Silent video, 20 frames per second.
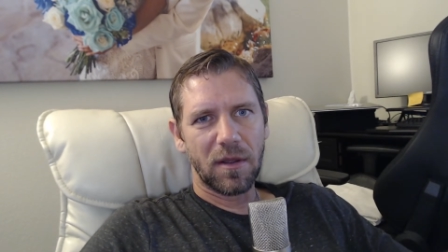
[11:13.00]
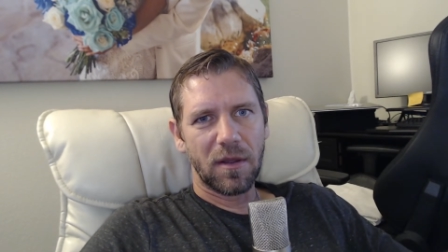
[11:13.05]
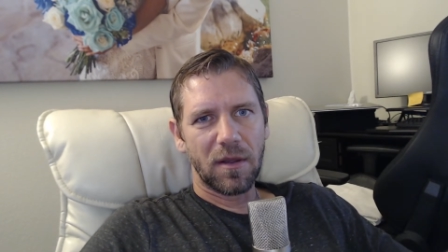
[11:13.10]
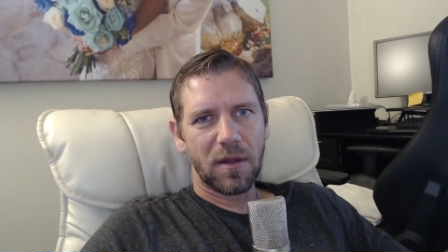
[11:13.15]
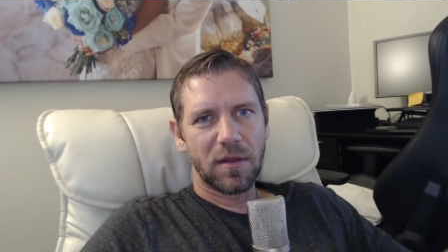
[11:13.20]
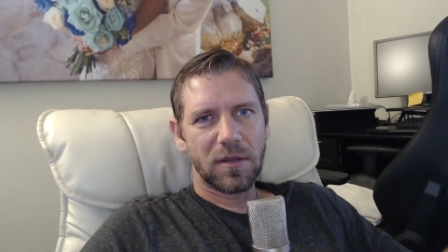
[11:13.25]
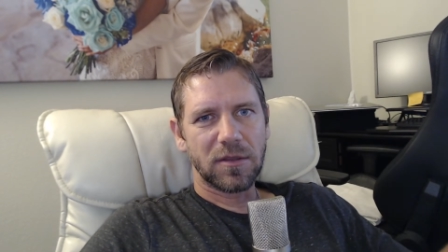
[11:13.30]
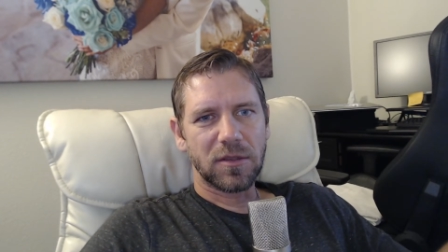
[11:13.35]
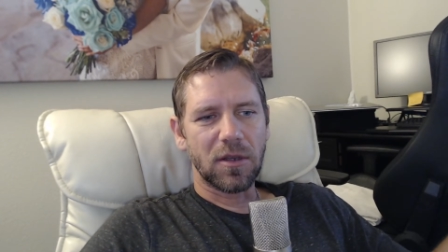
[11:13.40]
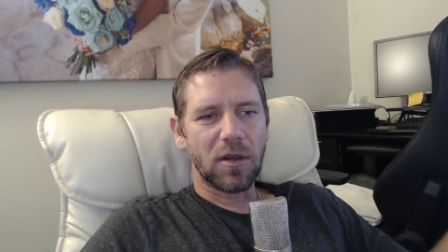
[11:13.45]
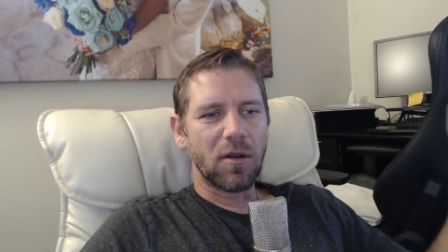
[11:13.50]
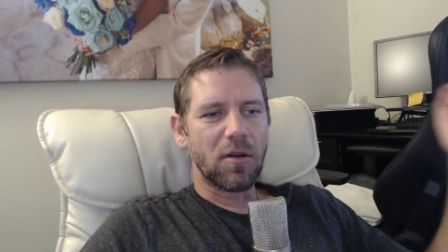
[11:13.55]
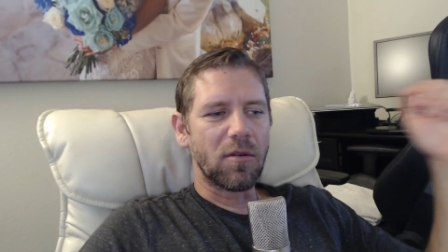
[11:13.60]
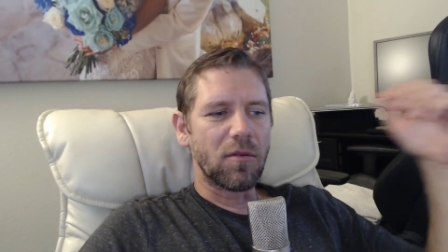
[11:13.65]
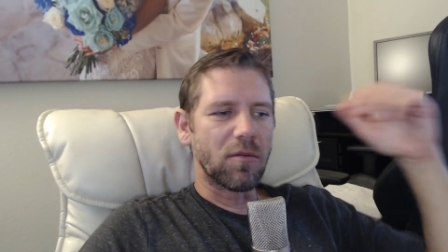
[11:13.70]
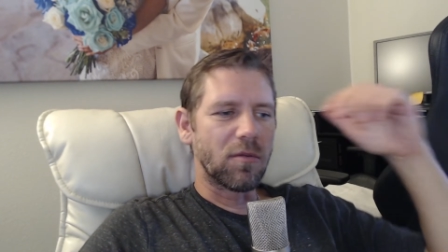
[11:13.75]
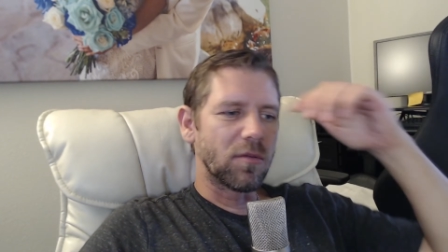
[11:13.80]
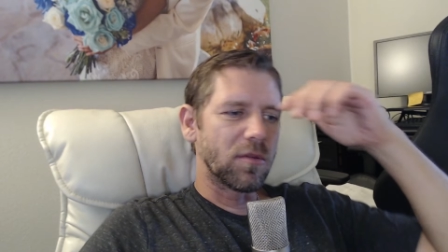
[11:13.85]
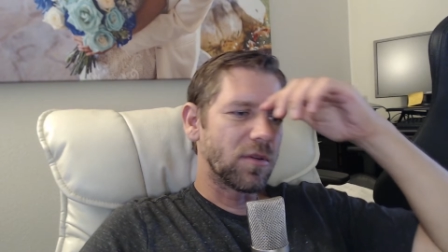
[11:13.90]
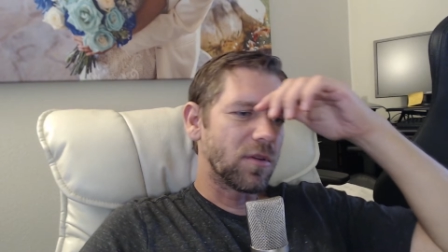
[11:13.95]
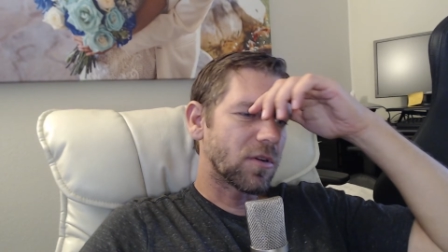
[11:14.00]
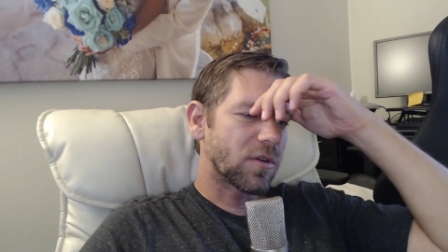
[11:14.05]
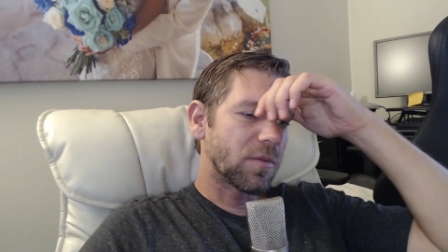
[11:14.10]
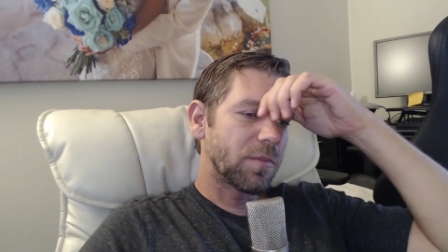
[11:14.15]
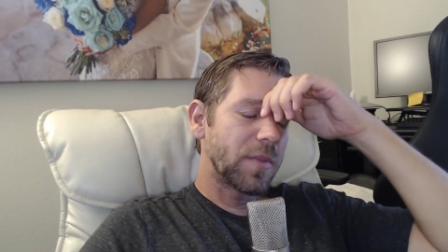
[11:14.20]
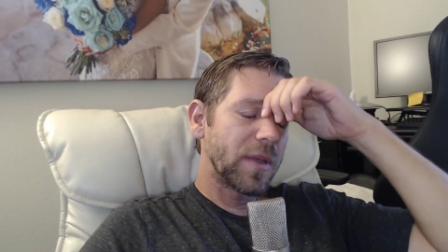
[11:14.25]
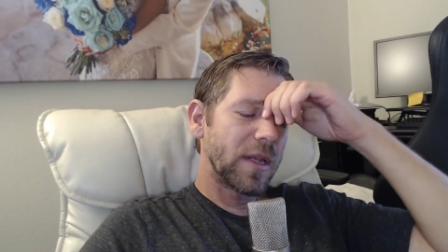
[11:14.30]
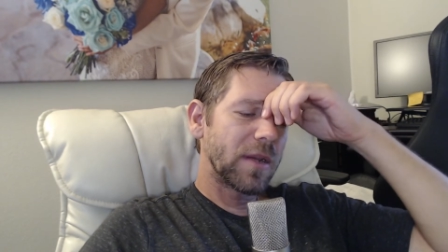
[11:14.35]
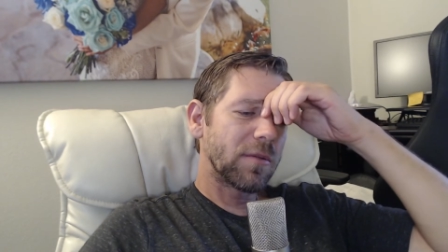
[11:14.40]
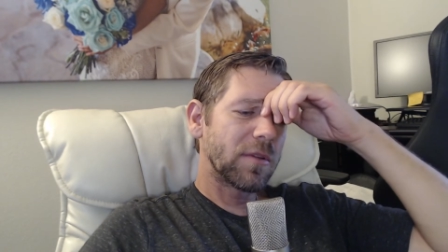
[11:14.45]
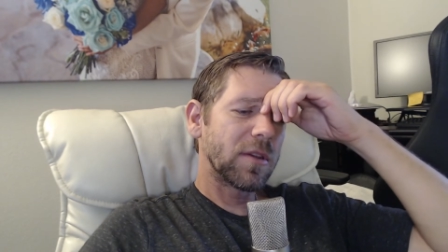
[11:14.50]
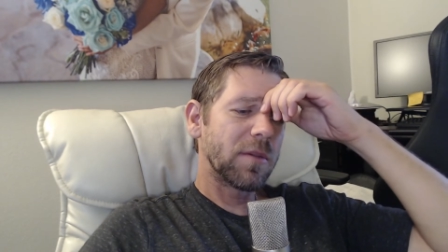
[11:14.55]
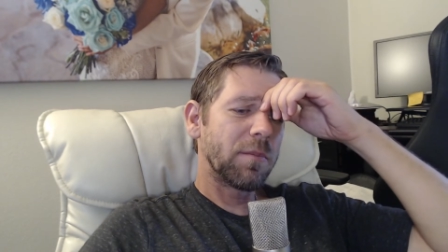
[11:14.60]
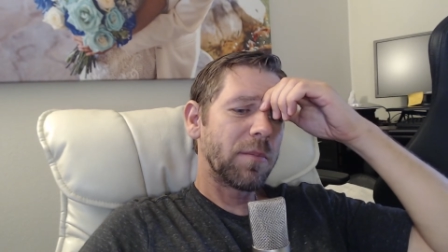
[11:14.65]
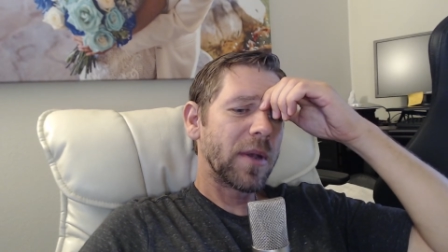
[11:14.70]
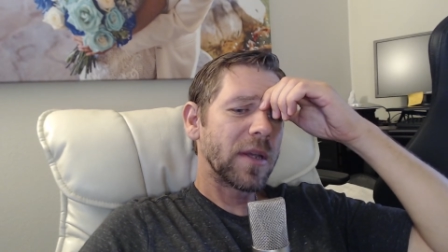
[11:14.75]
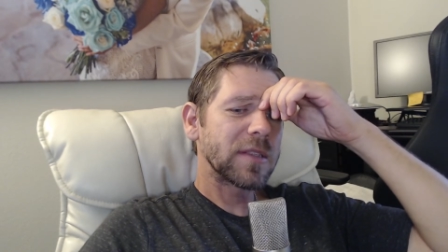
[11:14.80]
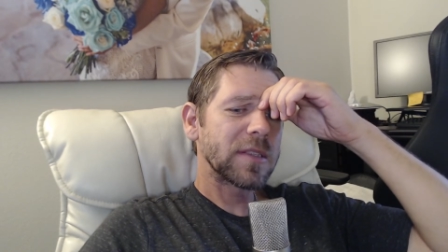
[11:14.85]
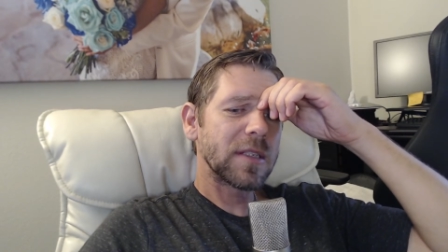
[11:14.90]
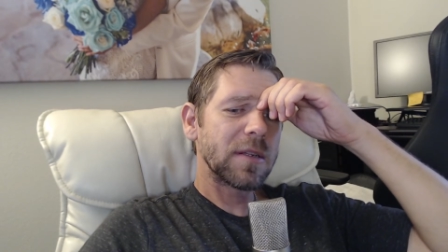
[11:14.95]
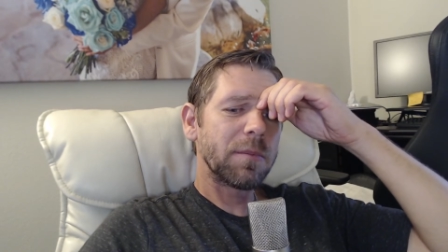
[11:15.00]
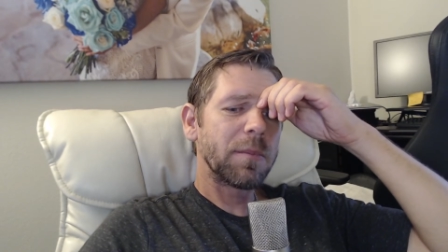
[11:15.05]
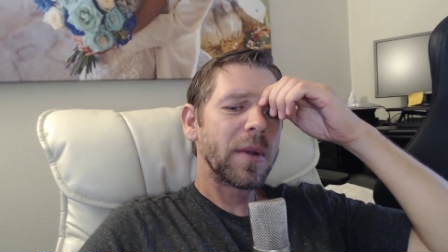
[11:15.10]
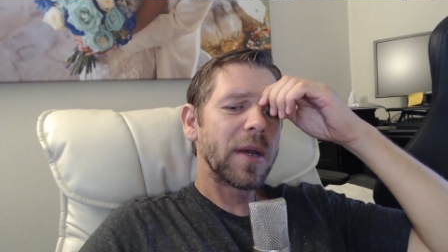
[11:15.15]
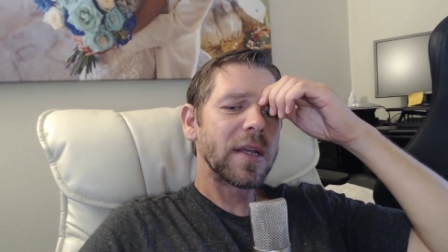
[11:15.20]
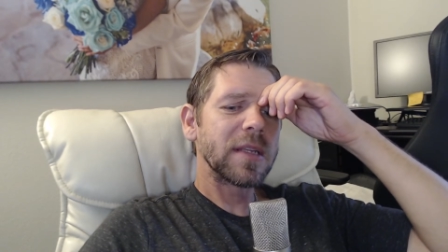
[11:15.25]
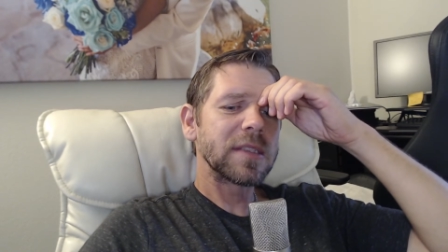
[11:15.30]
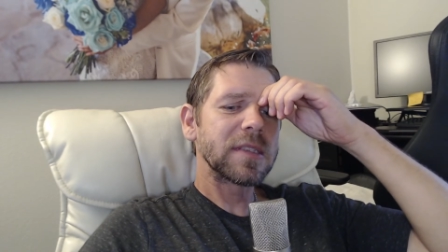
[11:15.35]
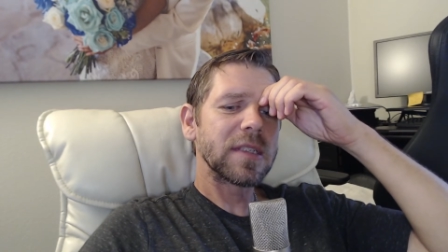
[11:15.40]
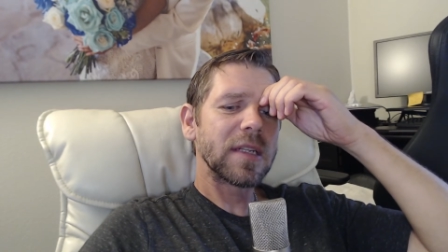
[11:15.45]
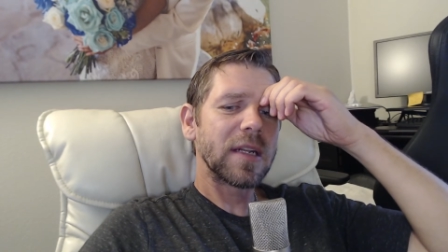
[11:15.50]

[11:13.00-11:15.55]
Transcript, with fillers: So you're competing with the best of the best,